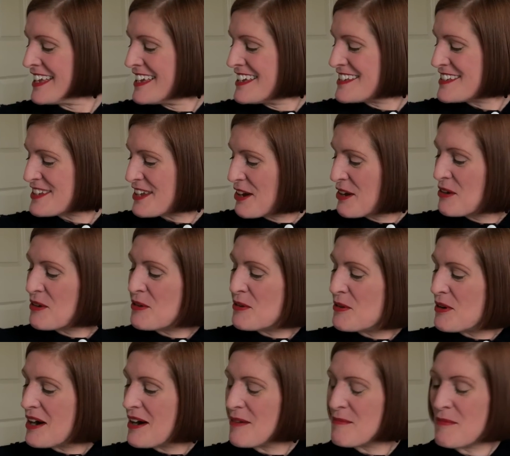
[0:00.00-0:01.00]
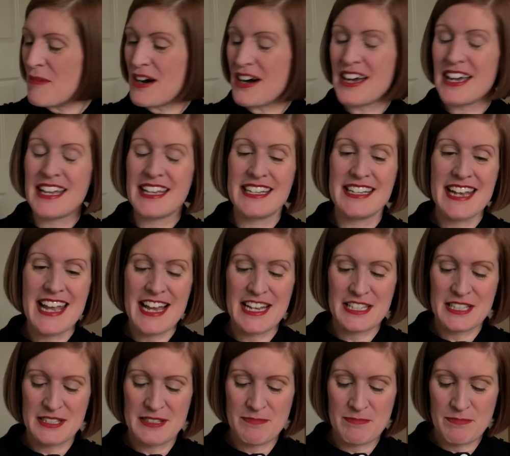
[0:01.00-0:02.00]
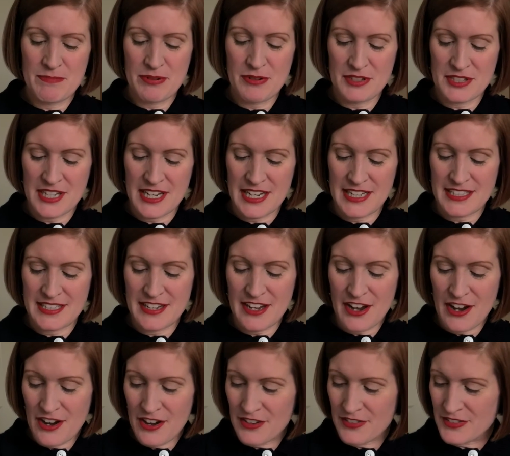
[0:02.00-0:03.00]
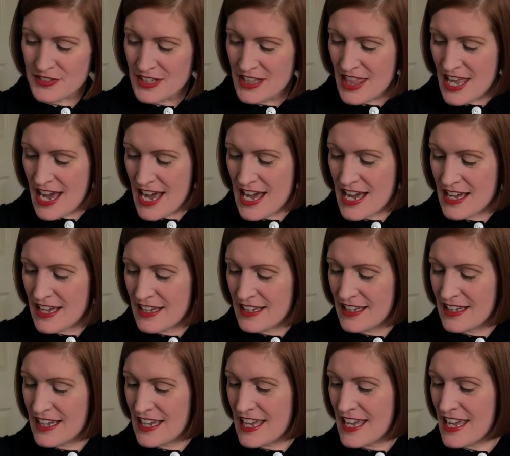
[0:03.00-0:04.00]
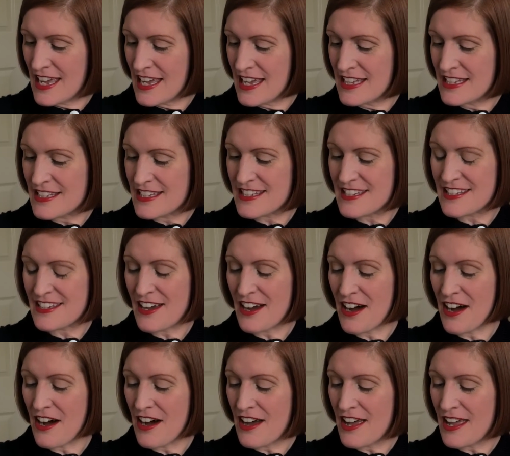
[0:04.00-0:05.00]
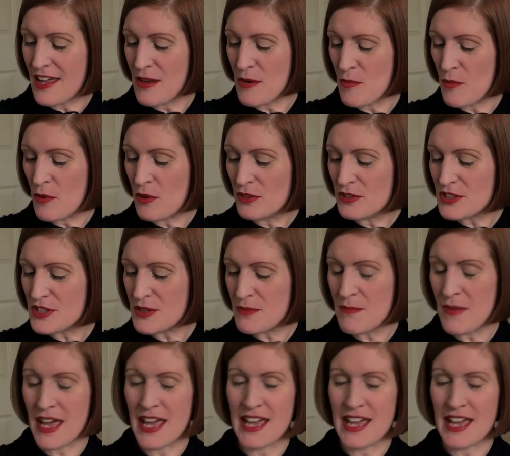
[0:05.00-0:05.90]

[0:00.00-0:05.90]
So my next project after that is I want to